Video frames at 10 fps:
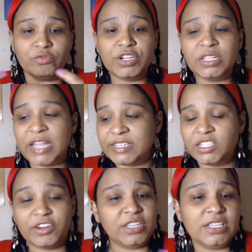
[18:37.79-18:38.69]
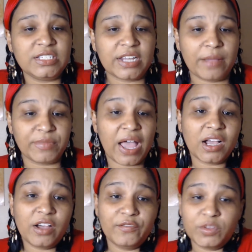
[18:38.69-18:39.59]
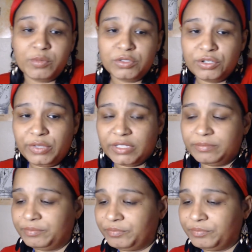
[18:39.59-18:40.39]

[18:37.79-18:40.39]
realize there are things that I'm not comfortable doing